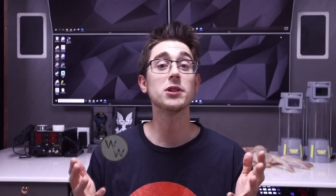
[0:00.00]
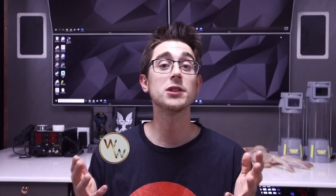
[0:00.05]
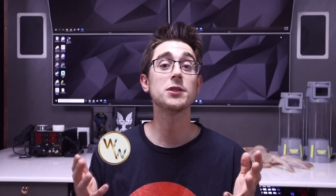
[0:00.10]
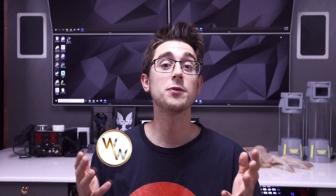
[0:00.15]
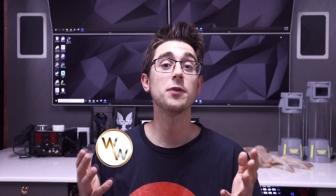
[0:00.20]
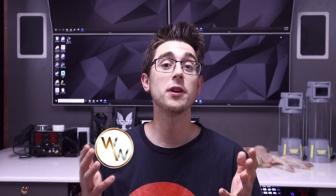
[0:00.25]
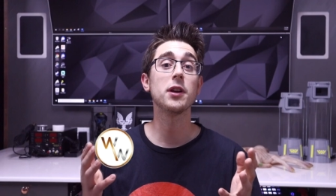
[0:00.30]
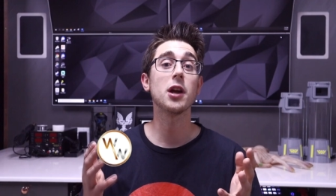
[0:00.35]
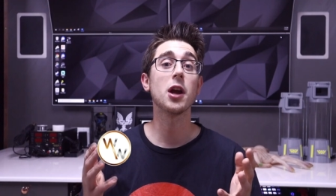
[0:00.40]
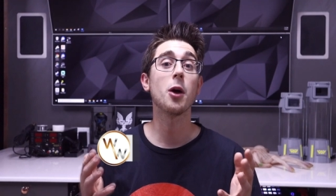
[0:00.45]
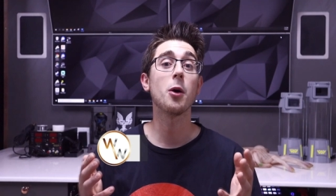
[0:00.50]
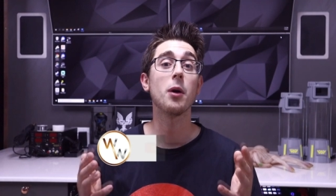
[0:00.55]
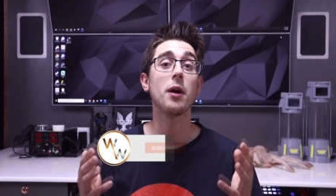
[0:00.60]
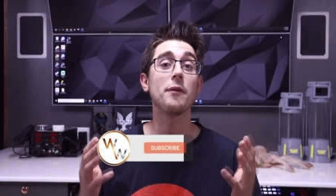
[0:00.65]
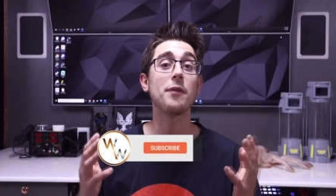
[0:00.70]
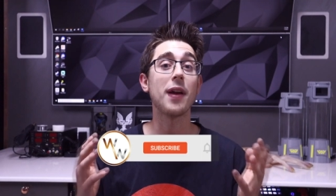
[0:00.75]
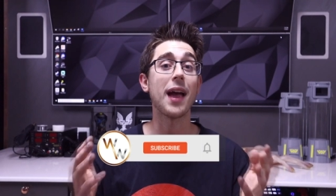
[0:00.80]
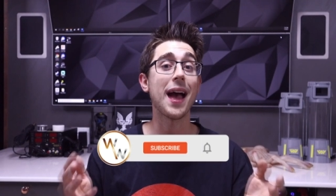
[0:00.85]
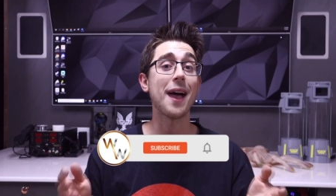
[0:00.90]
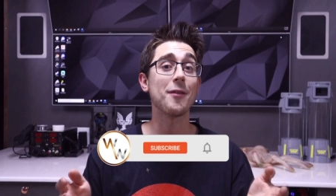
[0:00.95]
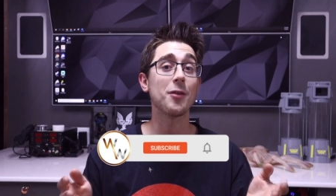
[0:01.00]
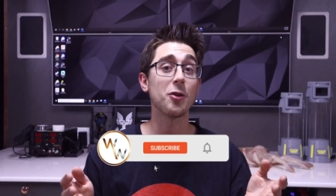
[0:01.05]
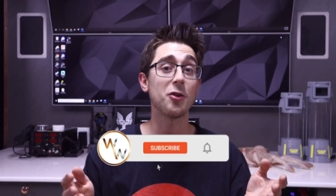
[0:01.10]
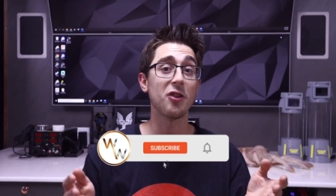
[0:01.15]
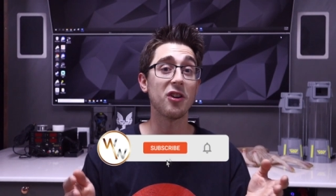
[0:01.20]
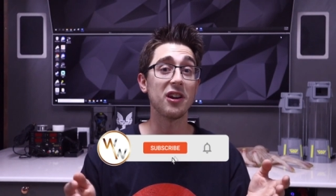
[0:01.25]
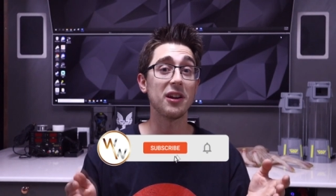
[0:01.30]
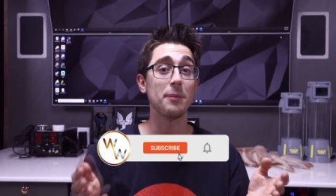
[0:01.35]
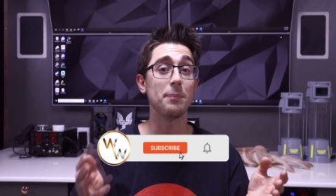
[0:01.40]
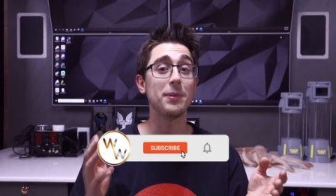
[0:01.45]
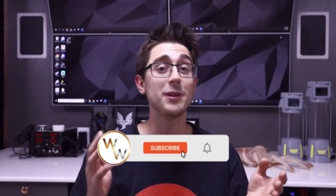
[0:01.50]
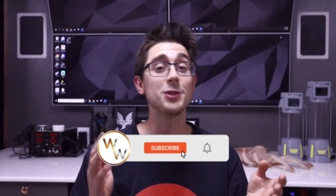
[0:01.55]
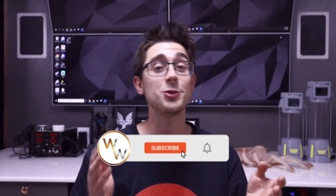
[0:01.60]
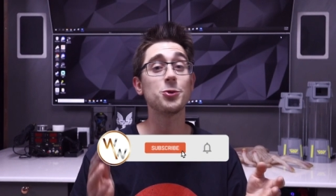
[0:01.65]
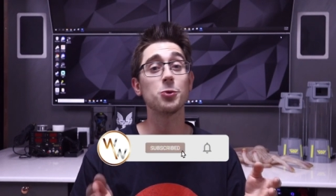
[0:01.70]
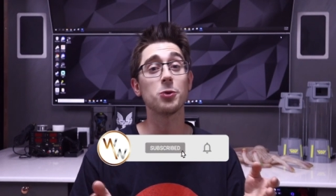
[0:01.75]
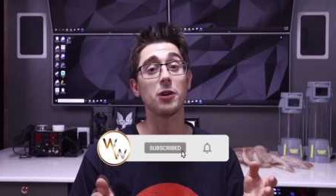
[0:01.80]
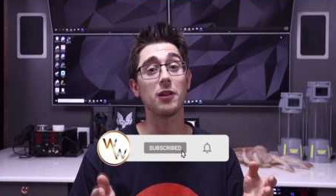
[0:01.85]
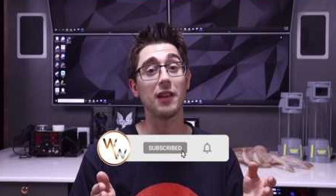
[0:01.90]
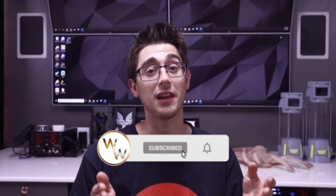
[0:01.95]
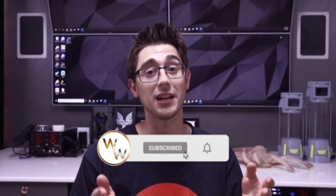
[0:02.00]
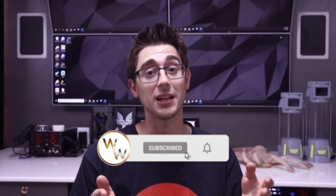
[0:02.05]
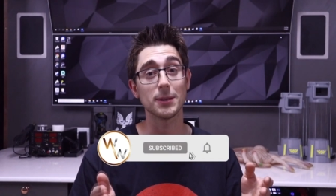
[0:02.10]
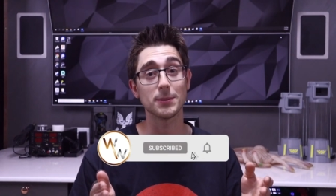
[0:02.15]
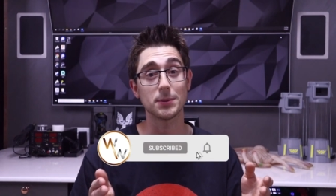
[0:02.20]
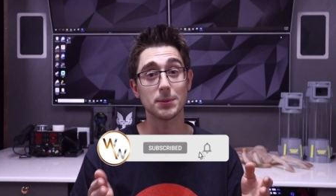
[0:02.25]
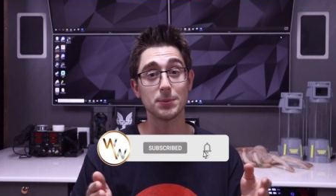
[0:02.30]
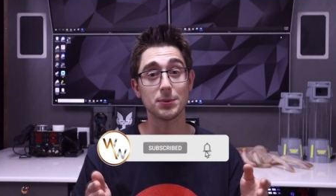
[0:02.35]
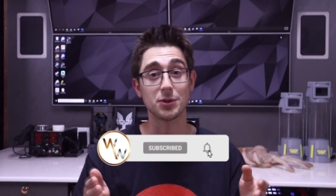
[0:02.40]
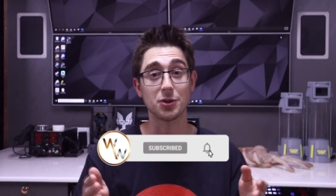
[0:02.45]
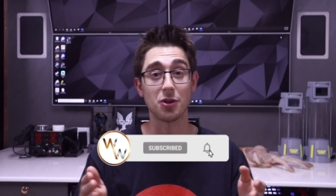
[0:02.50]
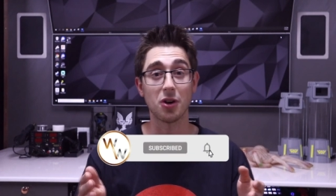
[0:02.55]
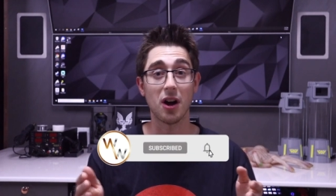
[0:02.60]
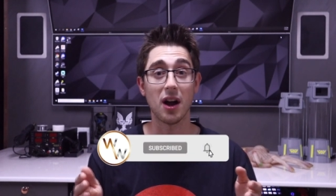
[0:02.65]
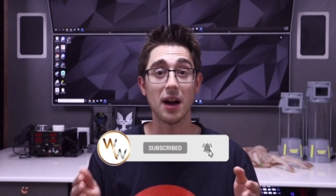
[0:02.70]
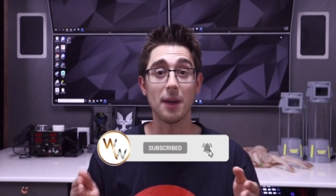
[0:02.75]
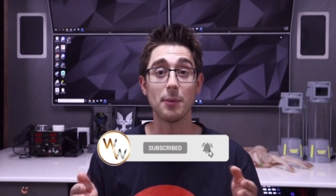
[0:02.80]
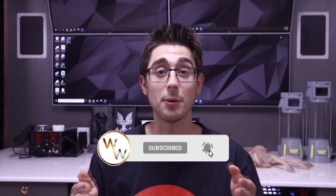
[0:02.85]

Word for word: this video. If you haven't already, be sure to like and subscribe.